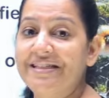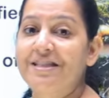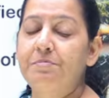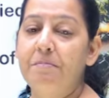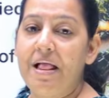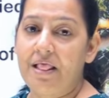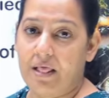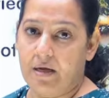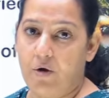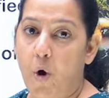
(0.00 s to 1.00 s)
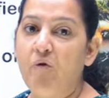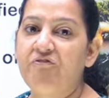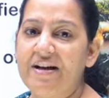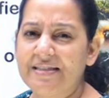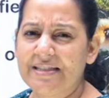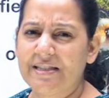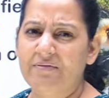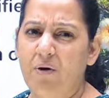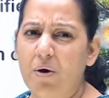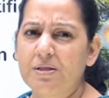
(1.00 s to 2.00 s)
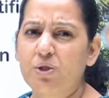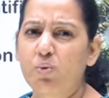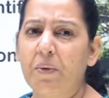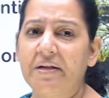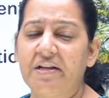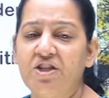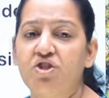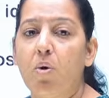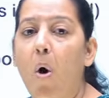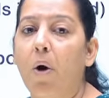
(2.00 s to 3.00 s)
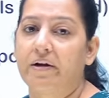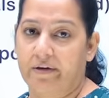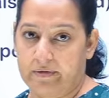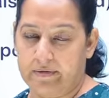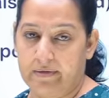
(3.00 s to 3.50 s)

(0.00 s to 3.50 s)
smell, offensive or sweetish odor